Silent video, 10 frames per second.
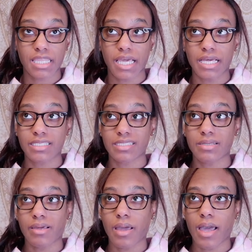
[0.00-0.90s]
this.
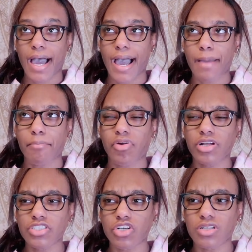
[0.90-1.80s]
I'm
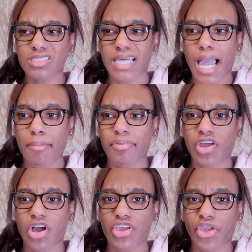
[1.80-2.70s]
pretty sure this
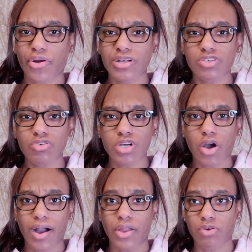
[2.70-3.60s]
happened a year or two
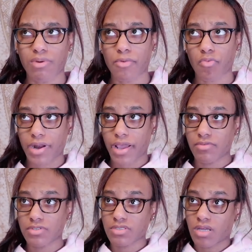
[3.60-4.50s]
ago. I don't remember when I
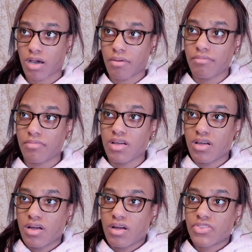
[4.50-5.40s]
was um,
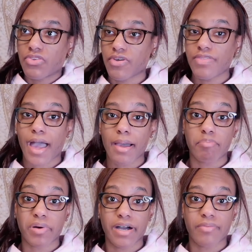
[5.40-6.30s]
doing
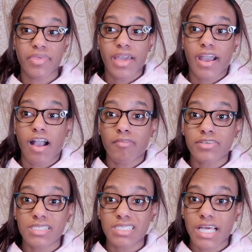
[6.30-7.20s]
that, but ever
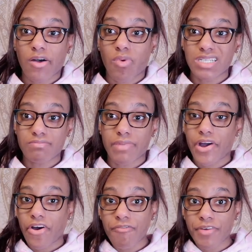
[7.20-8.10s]
since I watched watching
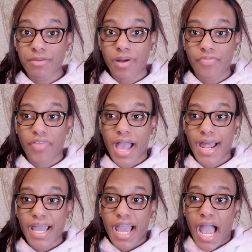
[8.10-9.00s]
my own video about
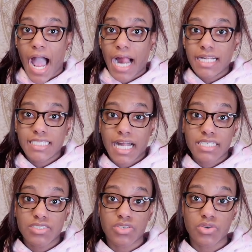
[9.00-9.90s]
that, I
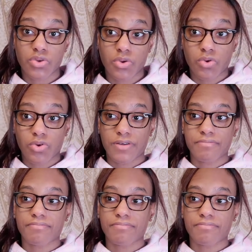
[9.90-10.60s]
decided to